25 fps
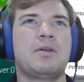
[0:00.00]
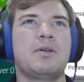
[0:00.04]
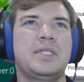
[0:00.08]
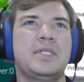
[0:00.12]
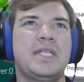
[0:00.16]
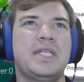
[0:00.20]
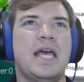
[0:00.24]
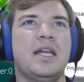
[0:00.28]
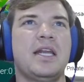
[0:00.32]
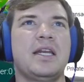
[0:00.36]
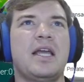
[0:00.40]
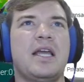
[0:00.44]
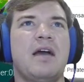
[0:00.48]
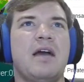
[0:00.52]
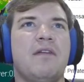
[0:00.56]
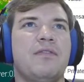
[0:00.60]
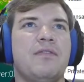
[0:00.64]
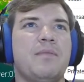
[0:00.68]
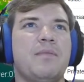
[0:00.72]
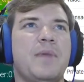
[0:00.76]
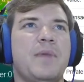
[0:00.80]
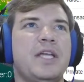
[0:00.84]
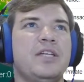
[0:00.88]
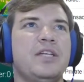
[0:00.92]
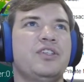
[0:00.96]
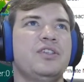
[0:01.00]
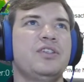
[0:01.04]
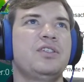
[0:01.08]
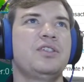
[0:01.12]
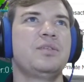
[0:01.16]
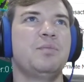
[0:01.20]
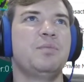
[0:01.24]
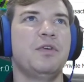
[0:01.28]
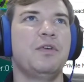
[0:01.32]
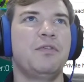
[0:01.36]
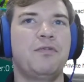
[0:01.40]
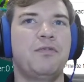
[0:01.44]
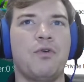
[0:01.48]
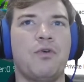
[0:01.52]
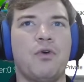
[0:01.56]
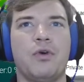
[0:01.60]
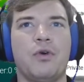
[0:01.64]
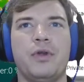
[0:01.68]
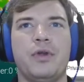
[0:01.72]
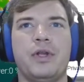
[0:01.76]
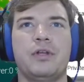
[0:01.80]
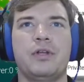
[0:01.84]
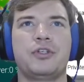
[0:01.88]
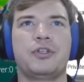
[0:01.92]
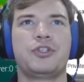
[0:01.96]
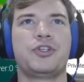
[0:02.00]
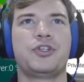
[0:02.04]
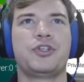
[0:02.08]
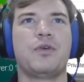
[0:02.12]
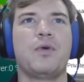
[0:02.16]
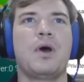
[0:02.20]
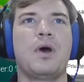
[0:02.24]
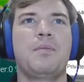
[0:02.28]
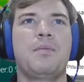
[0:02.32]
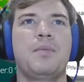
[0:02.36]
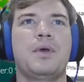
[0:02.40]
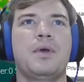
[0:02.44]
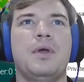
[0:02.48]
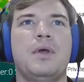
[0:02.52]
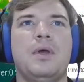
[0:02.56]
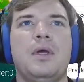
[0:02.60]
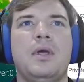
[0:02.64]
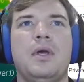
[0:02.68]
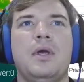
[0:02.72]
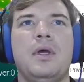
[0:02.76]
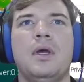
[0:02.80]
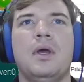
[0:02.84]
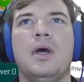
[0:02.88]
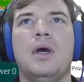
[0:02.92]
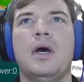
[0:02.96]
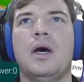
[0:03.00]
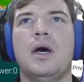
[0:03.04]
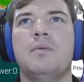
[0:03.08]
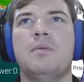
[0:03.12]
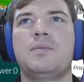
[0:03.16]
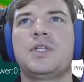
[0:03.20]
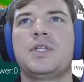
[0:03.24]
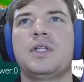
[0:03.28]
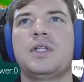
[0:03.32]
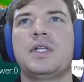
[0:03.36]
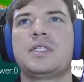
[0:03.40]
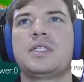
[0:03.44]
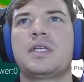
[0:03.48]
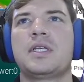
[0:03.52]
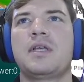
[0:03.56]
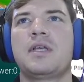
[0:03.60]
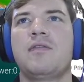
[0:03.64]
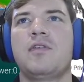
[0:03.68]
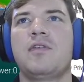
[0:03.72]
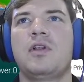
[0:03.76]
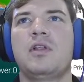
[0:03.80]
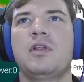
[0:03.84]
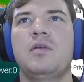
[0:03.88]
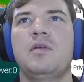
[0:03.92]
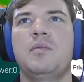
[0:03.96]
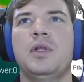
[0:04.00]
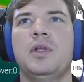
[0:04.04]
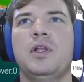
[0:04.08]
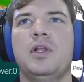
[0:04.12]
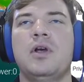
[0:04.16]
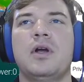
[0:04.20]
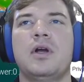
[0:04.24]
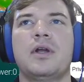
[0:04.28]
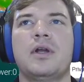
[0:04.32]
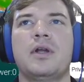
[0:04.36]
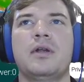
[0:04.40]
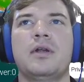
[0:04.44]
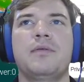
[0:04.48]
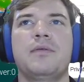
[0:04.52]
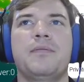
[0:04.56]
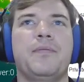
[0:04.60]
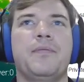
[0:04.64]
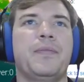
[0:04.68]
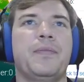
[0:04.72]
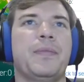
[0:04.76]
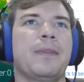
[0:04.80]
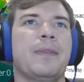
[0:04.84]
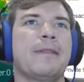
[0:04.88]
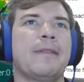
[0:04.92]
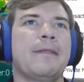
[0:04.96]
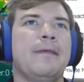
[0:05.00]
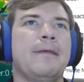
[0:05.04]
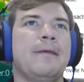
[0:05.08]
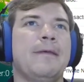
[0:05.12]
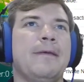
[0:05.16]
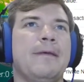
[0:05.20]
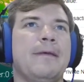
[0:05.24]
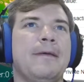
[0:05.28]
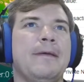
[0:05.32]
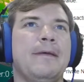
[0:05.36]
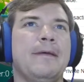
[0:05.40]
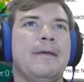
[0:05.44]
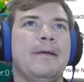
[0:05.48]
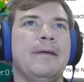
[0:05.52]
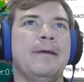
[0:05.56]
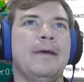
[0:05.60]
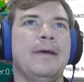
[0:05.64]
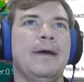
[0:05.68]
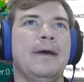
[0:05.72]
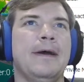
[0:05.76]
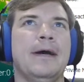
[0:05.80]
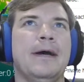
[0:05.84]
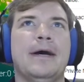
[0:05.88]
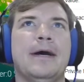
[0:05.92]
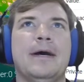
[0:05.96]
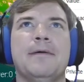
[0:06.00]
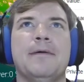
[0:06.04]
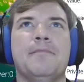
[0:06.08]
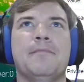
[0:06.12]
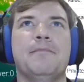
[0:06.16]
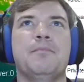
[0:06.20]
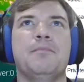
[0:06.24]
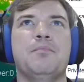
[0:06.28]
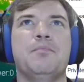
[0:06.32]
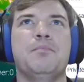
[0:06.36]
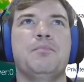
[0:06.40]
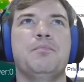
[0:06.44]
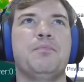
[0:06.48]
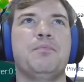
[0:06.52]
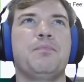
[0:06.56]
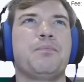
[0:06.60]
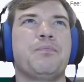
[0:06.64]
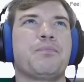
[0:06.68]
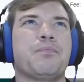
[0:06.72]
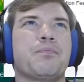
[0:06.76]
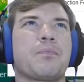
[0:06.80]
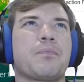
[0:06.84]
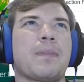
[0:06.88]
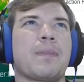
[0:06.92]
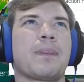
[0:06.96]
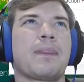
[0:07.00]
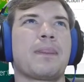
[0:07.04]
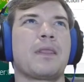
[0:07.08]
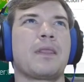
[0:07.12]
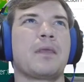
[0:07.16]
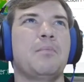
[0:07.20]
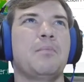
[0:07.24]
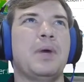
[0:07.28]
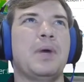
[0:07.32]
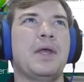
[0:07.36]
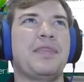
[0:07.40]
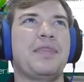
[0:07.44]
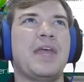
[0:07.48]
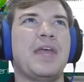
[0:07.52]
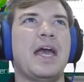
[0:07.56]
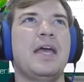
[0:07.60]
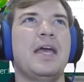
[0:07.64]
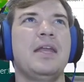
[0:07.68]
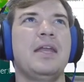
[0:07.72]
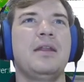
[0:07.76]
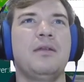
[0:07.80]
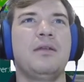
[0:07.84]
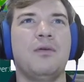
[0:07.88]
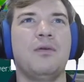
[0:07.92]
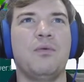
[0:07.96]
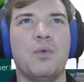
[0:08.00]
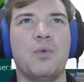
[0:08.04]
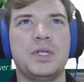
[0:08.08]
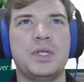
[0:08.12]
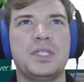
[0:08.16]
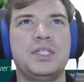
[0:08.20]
10 confirmations before it'll show up. So let's give it a little bit longer. But then once